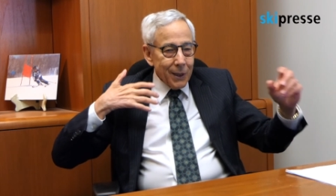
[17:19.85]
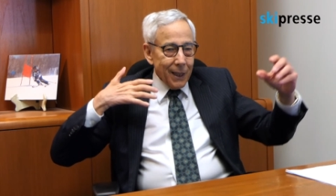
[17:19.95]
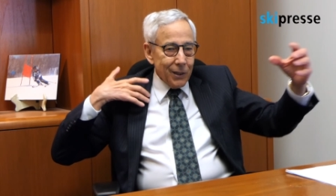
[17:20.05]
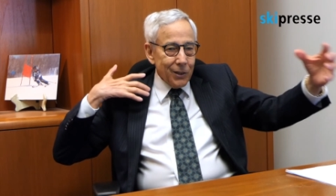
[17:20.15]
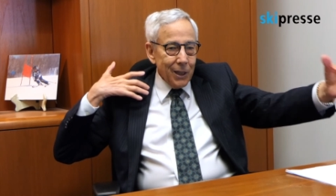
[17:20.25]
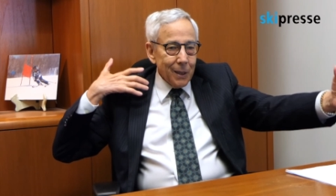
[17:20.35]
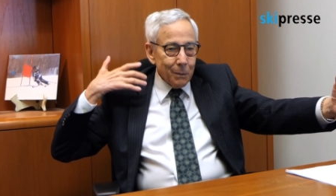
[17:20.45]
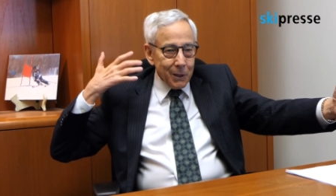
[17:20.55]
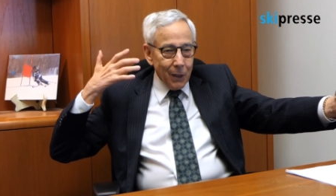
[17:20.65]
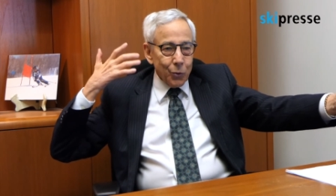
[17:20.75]
They had seen right.
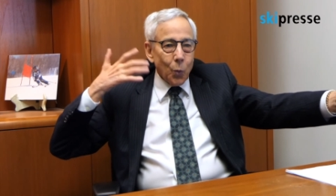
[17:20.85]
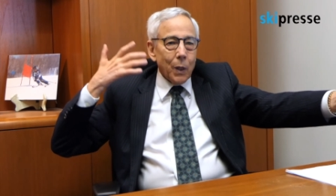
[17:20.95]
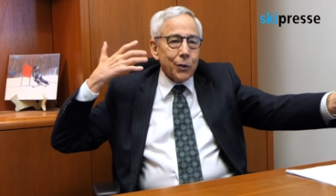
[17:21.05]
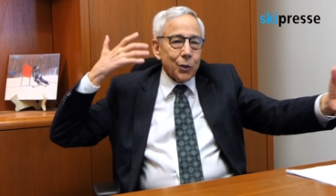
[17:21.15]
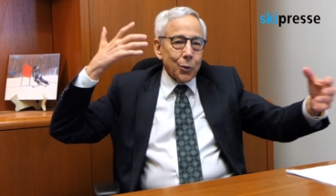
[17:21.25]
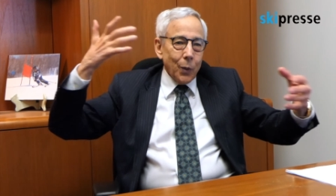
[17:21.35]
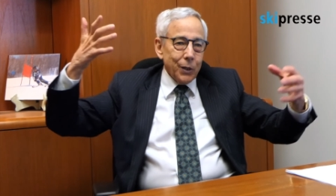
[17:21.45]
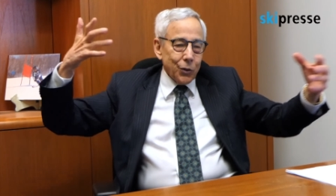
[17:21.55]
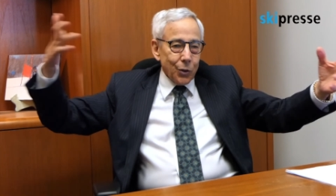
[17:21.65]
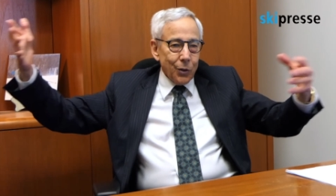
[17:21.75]
themselves once or
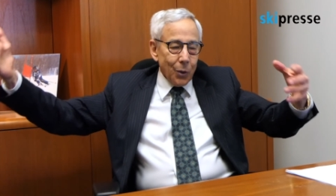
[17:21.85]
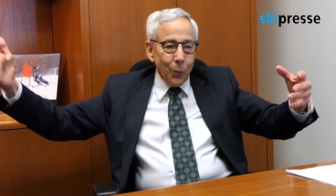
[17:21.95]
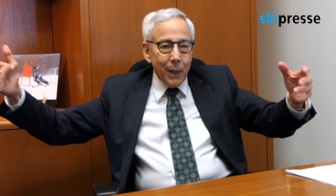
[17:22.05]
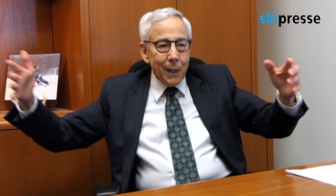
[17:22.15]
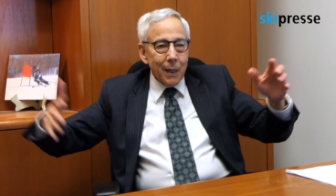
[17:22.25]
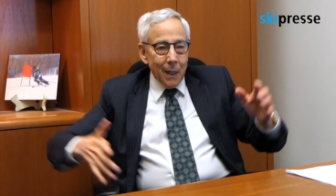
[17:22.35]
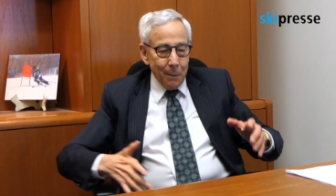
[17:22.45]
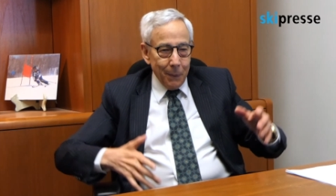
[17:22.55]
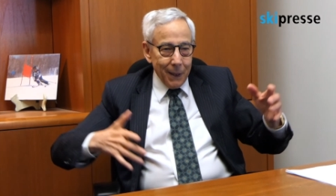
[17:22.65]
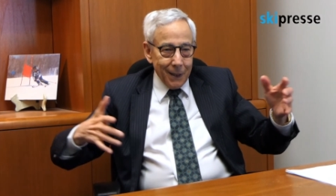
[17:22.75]
twice during the week. They
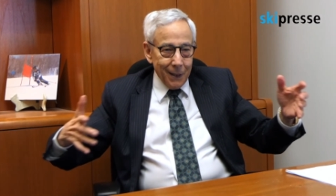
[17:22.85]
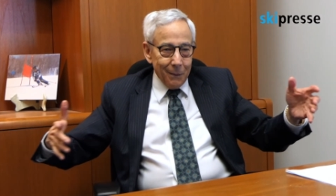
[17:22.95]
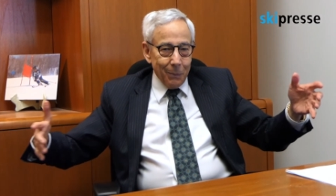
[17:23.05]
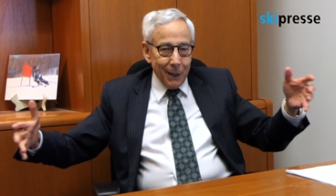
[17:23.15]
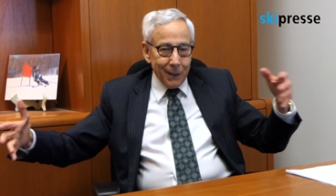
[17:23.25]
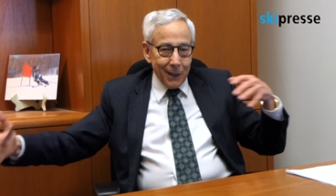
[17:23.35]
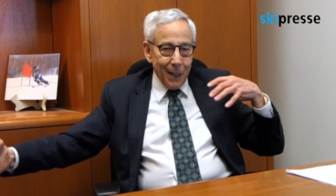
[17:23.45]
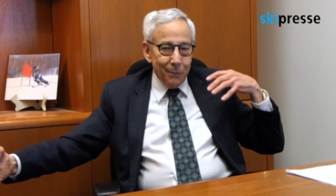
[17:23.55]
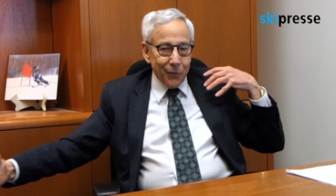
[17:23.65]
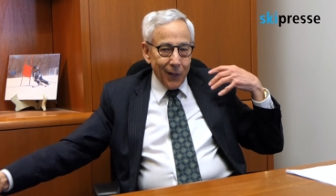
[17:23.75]
and by, by the
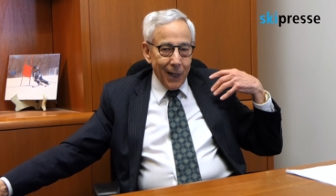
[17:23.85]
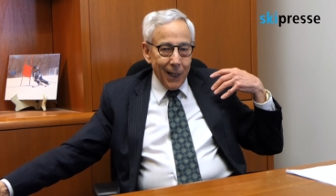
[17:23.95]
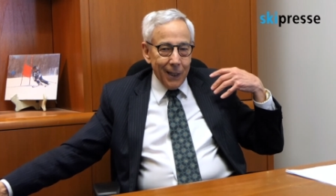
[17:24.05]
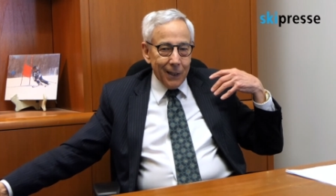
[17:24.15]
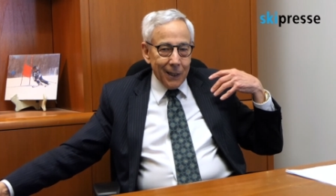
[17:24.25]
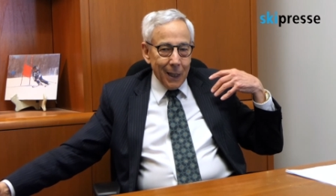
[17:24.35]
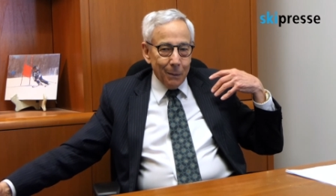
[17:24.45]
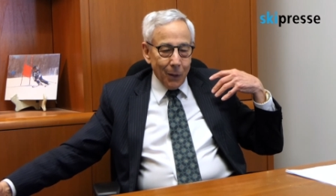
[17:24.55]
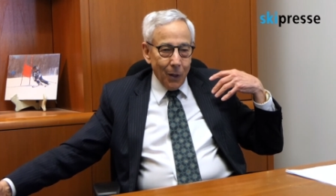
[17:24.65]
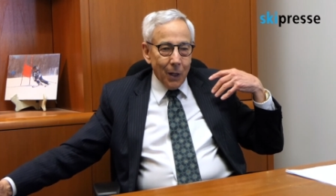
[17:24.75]
time Friday came
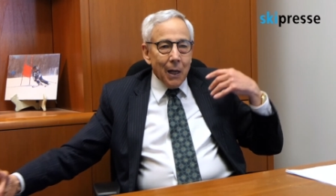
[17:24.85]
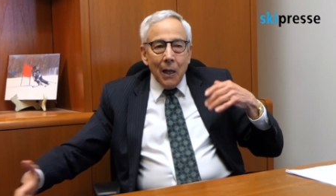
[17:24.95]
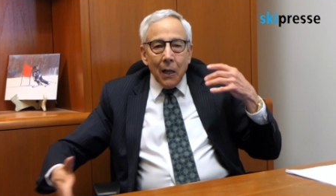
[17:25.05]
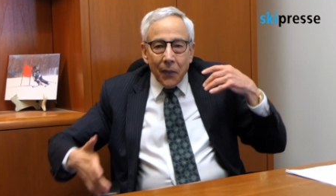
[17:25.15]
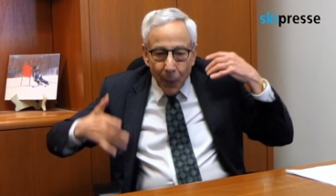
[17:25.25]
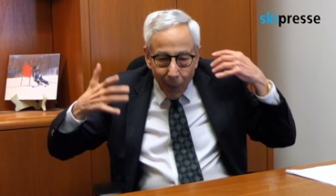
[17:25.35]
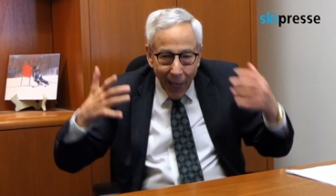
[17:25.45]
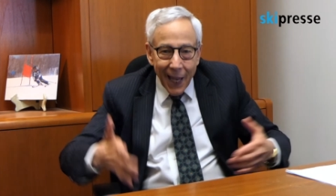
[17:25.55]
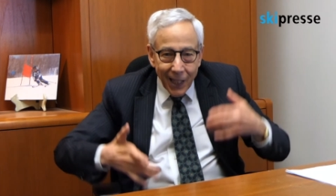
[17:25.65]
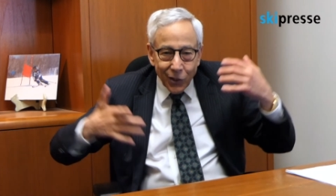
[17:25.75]
along, they were
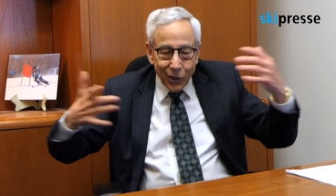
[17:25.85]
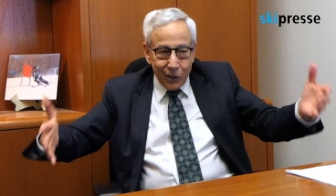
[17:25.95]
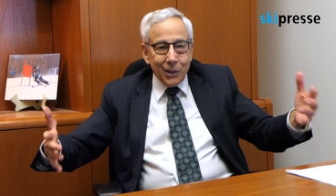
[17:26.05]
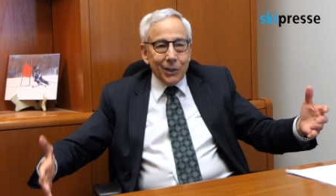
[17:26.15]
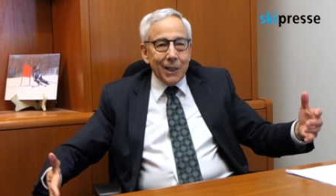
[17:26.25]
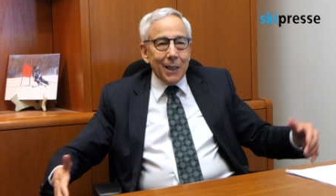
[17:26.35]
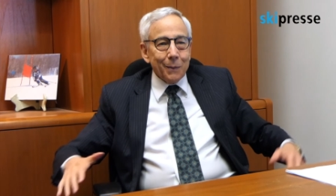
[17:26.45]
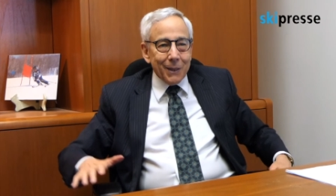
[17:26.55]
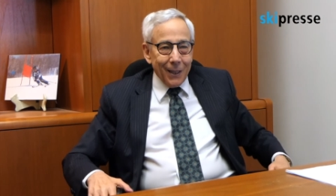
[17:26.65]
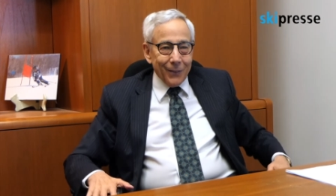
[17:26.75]
anxious to see
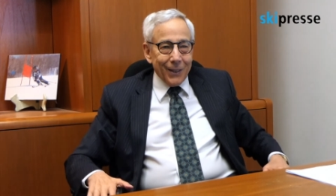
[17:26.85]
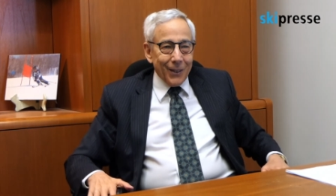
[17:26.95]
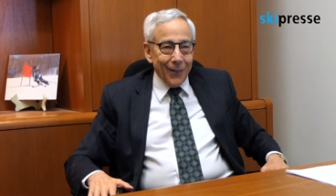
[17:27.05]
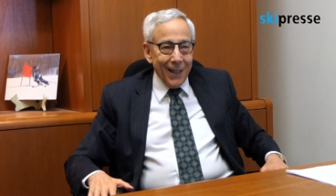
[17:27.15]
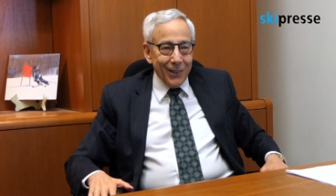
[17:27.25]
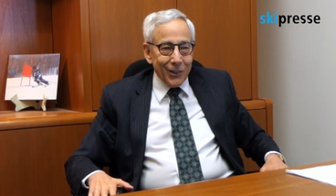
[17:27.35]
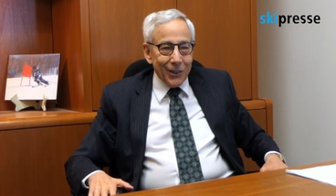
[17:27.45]
themselves in the race.